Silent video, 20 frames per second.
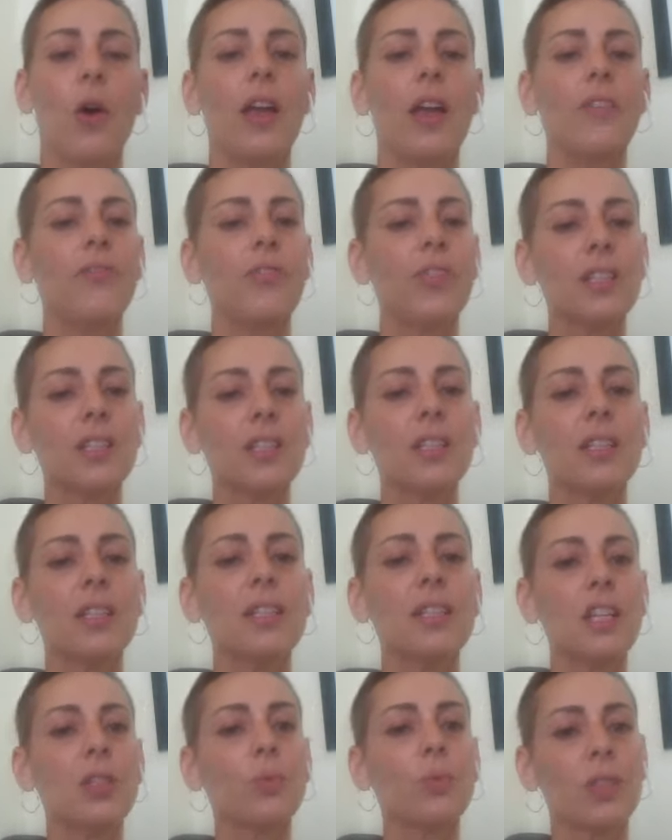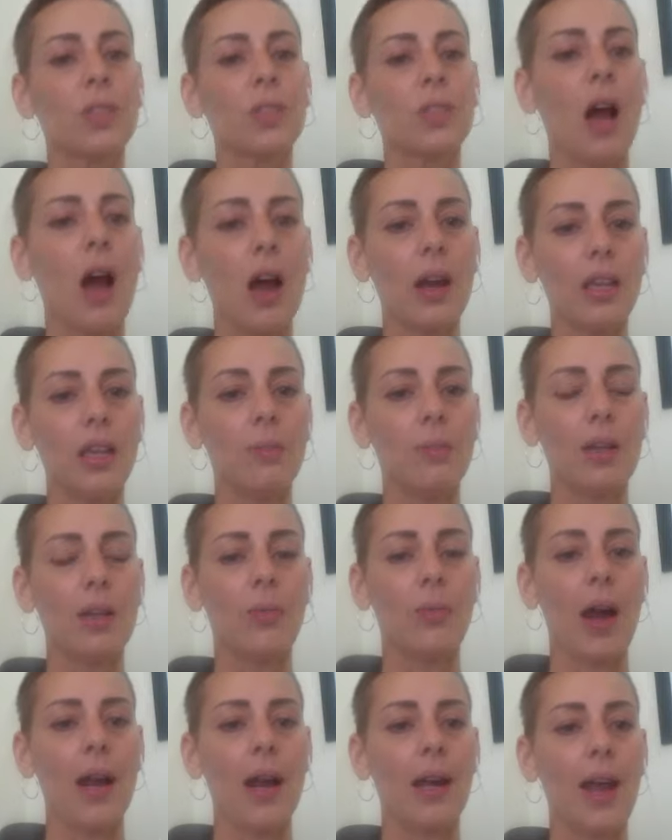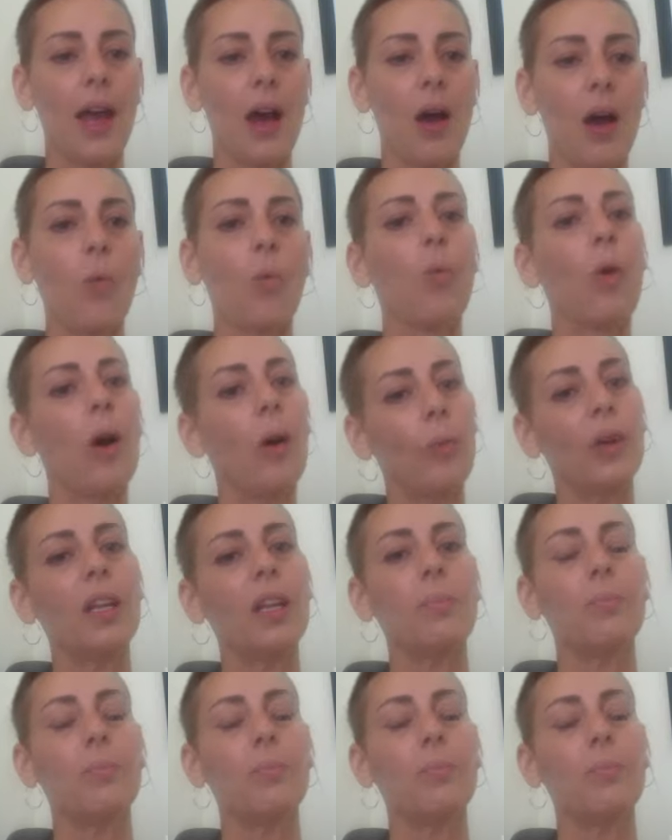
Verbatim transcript: if this disease was talking to me right now what would